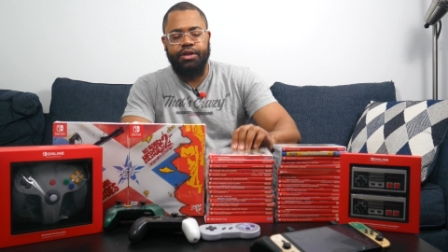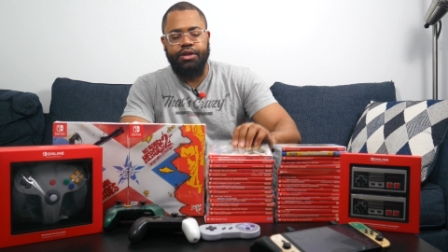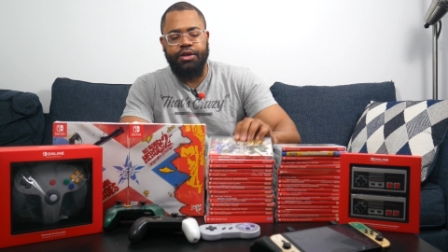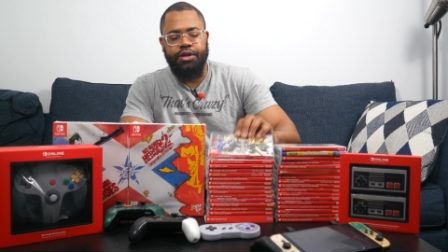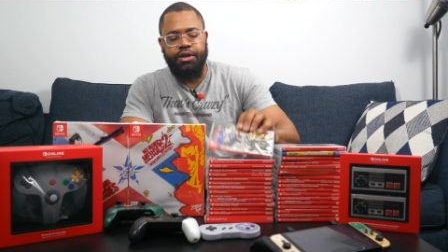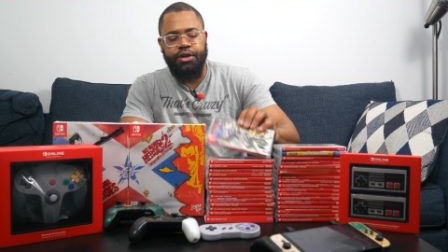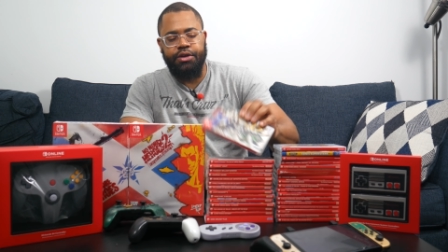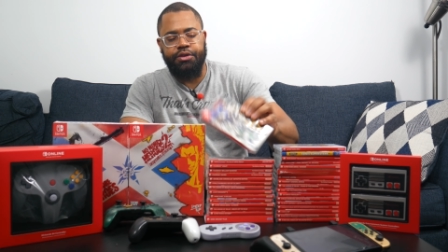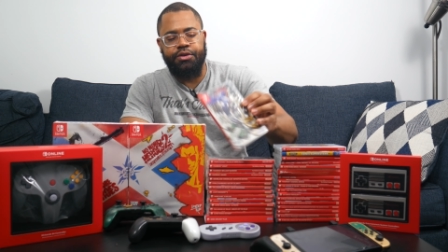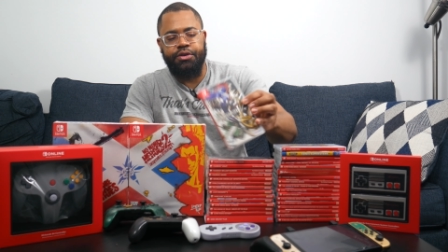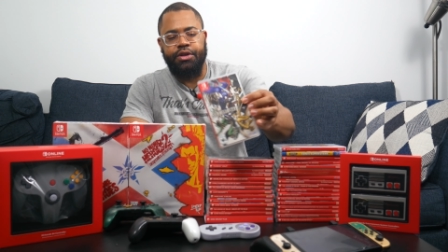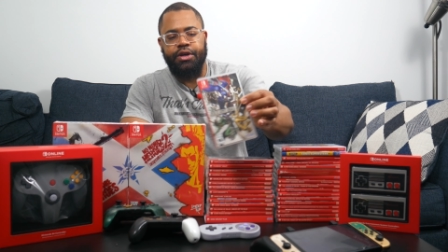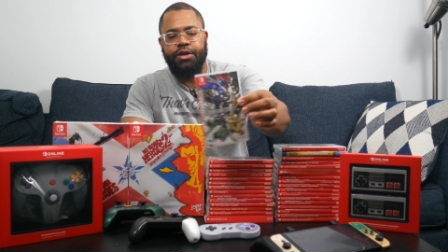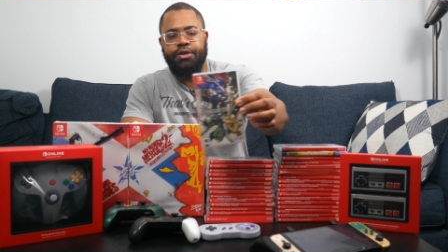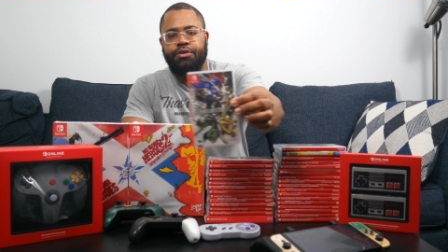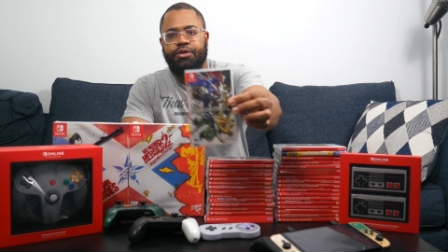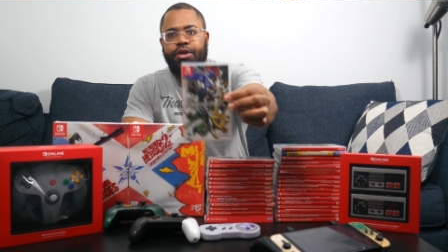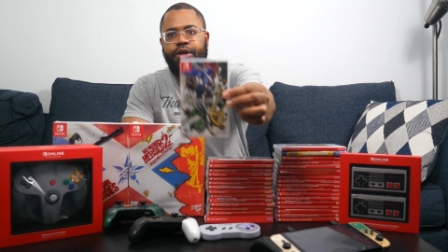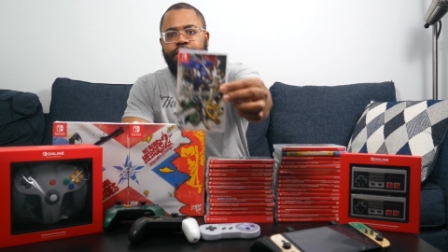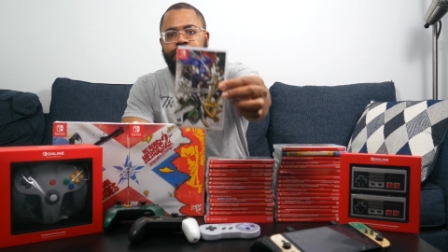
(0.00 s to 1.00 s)
Then under that
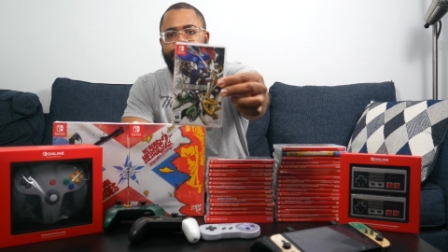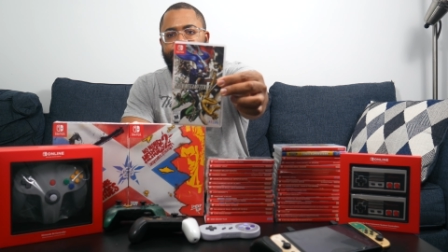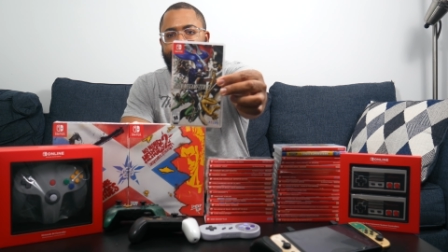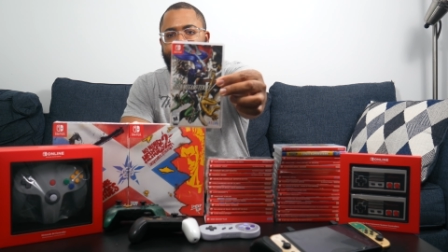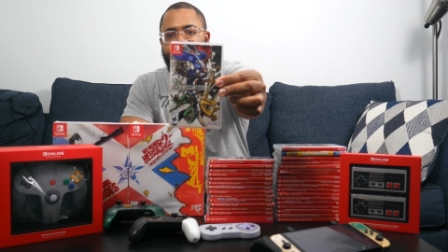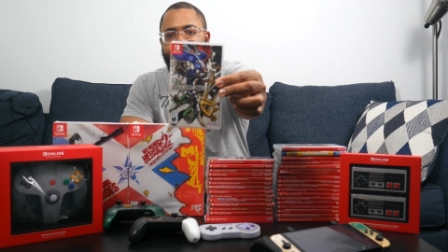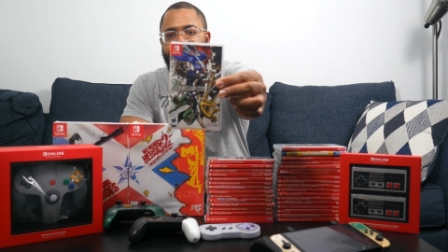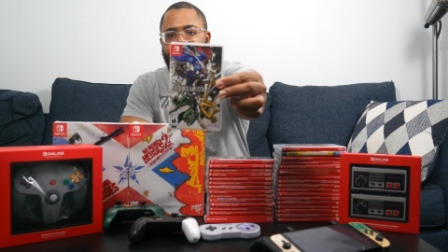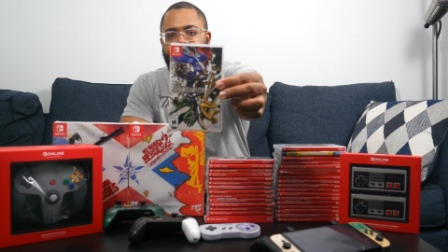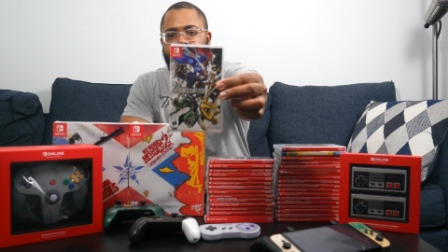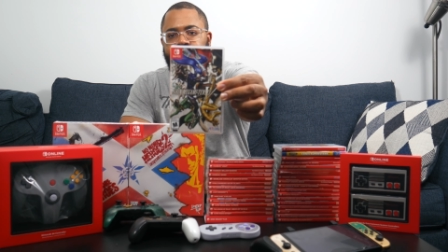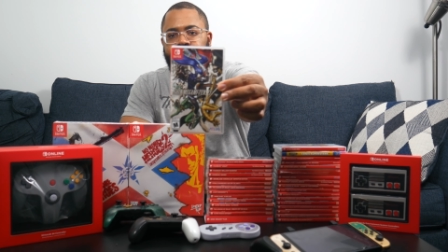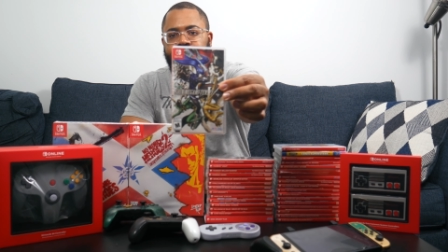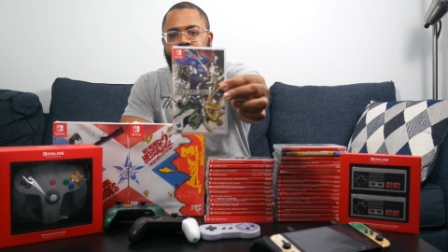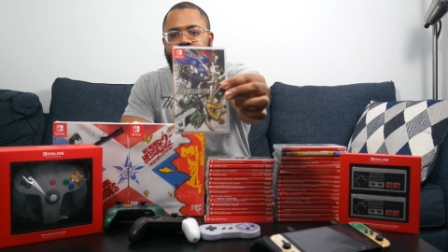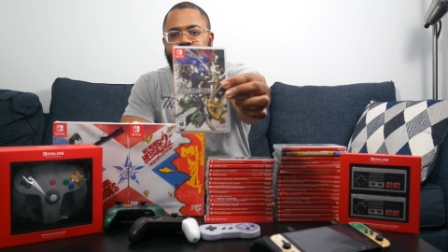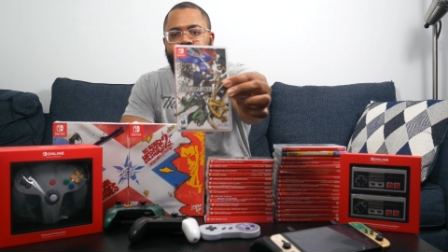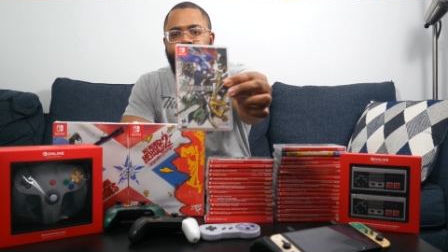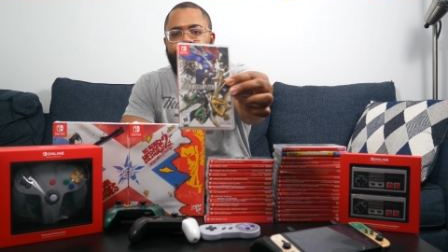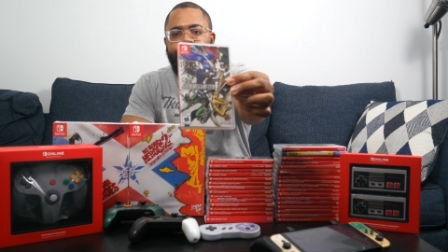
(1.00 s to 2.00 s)
you got Shin
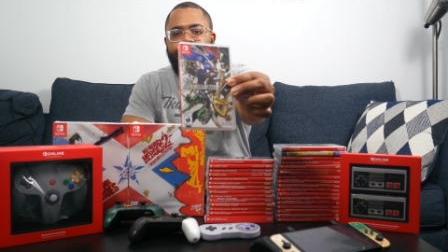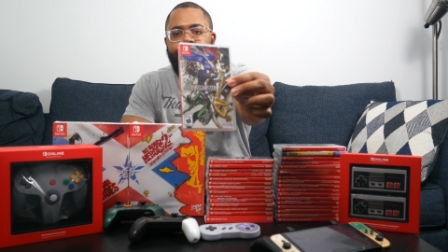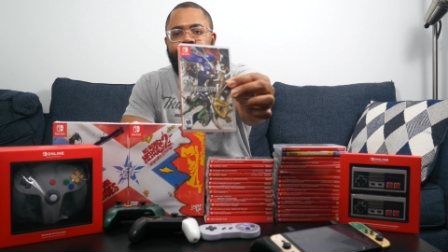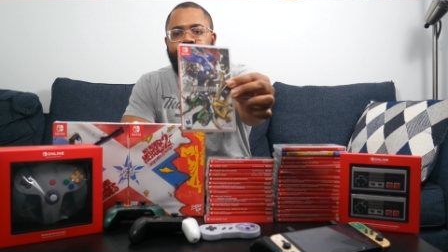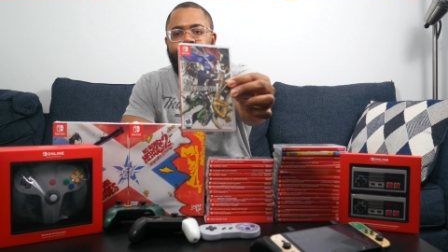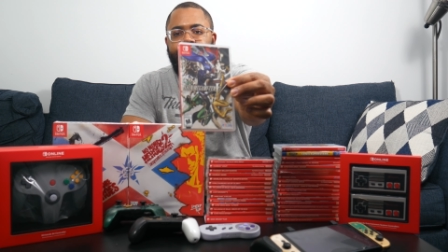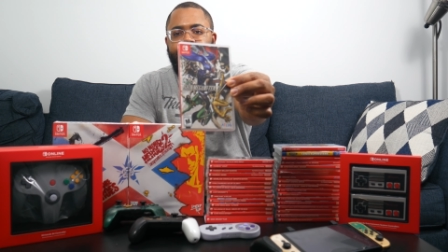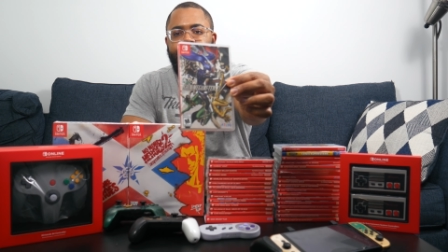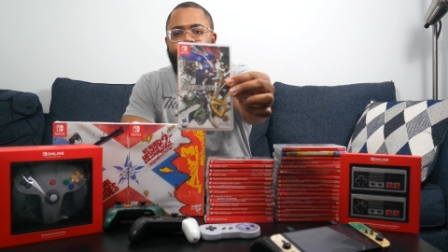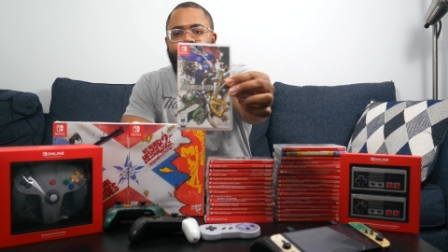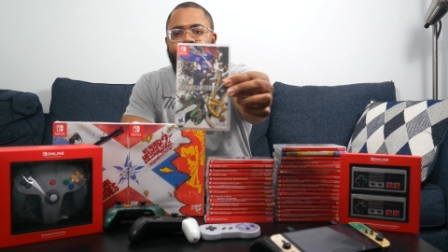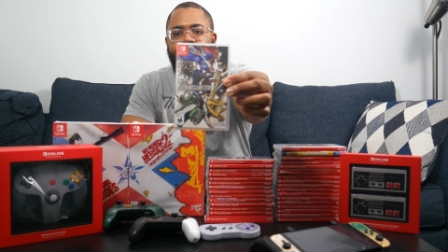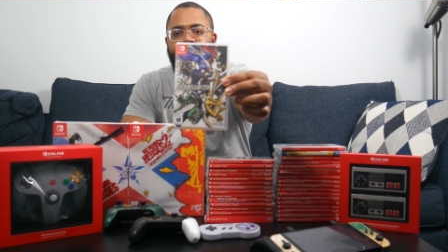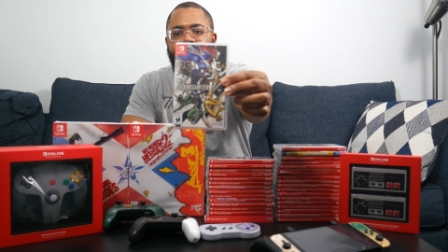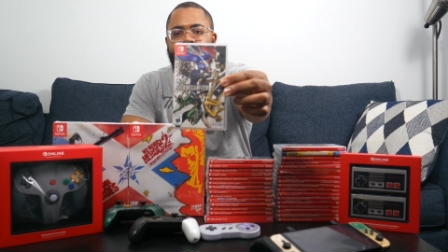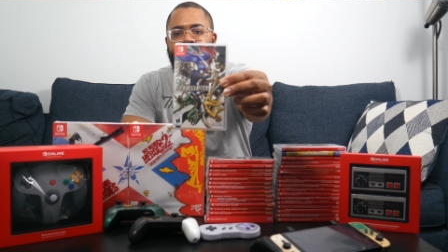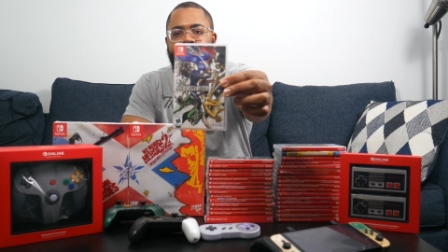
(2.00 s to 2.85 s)
Megami Tensei